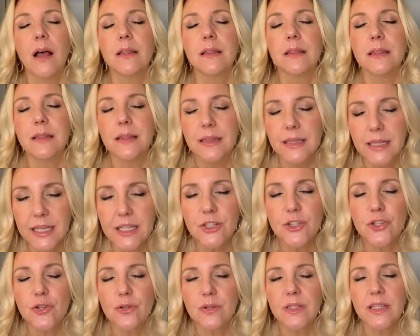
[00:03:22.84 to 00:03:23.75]

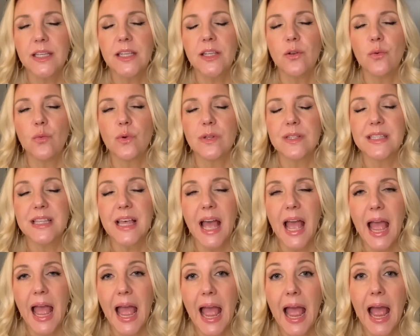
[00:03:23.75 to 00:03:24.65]
literally was
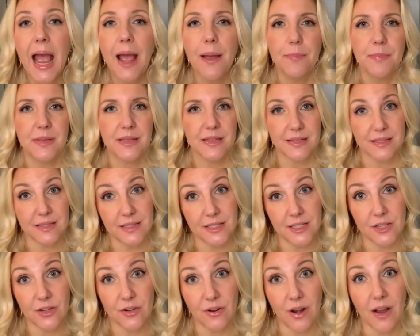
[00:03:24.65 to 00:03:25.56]
the
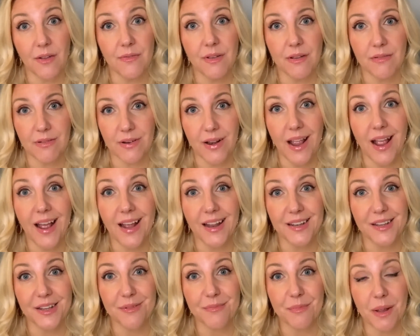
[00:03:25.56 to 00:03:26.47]
happiest year I've ever
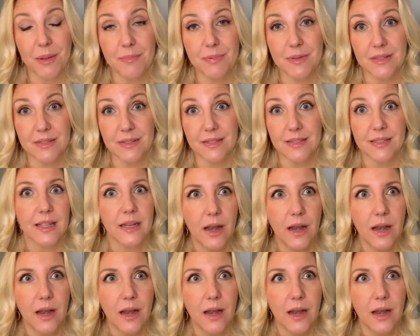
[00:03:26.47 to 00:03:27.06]
had in my business.